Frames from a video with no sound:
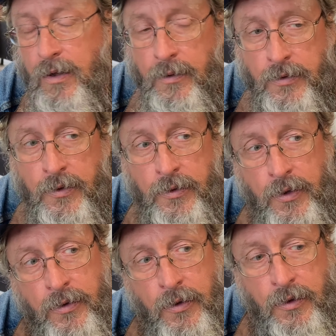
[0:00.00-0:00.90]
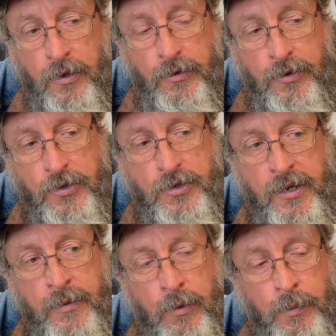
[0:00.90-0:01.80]
Well, it, it, literally the
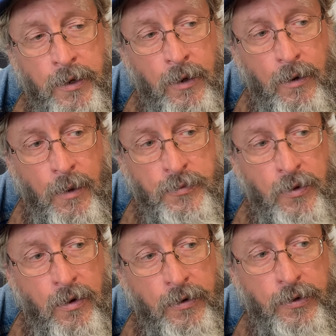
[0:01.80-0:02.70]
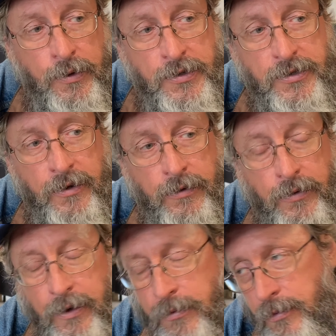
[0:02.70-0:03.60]
steam would be up to one hundred degrees
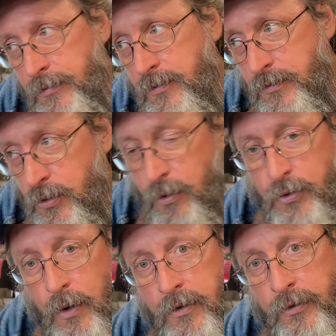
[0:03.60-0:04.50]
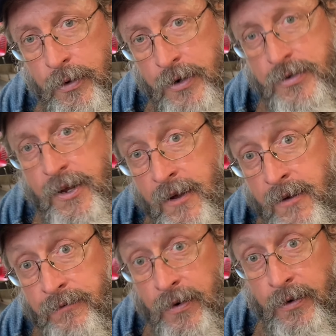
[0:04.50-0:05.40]
centigrade or two hundred twelve degrees
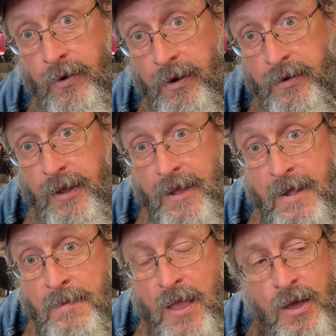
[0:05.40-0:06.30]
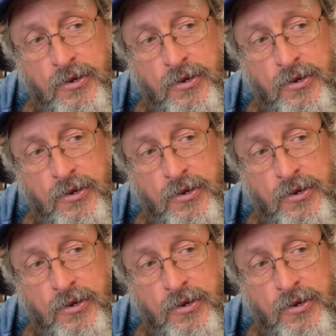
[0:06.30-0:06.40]
Fahrenheit. Yeah.